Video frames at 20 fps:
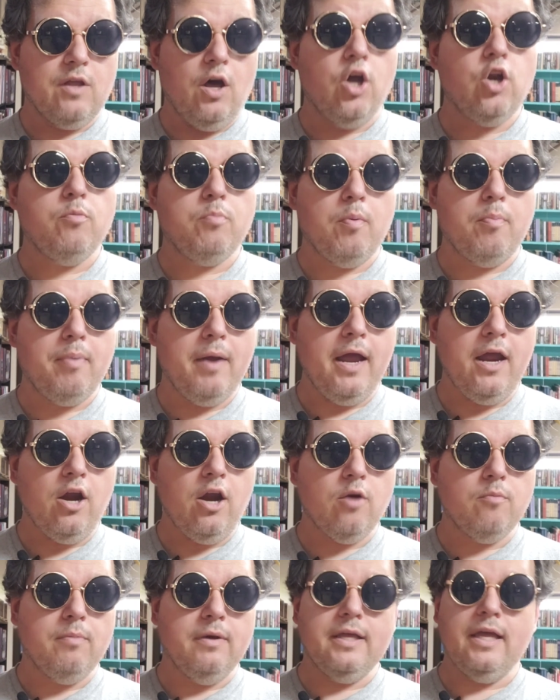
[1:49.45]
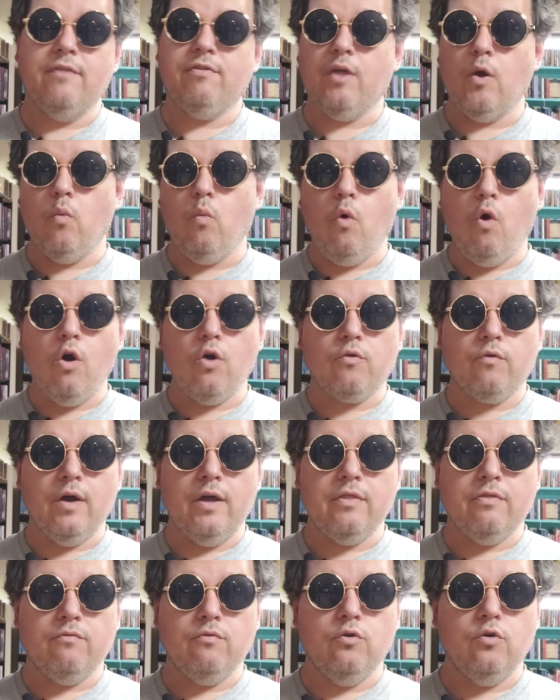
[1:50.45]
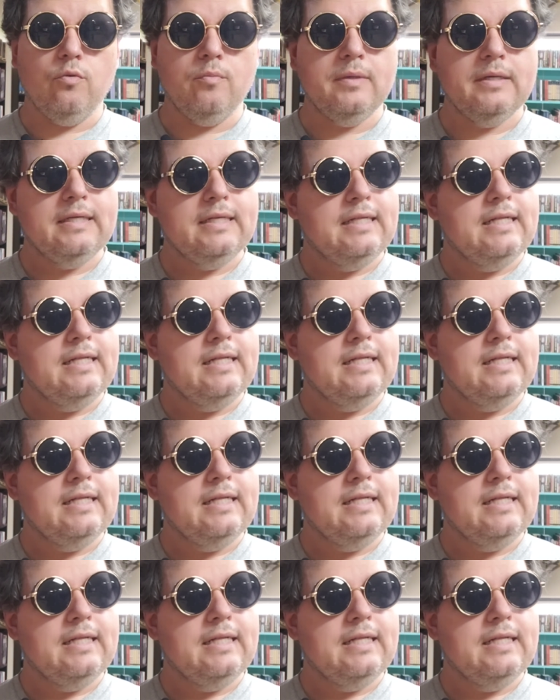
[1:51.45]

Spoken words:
underprepared, but yet they walk right through them.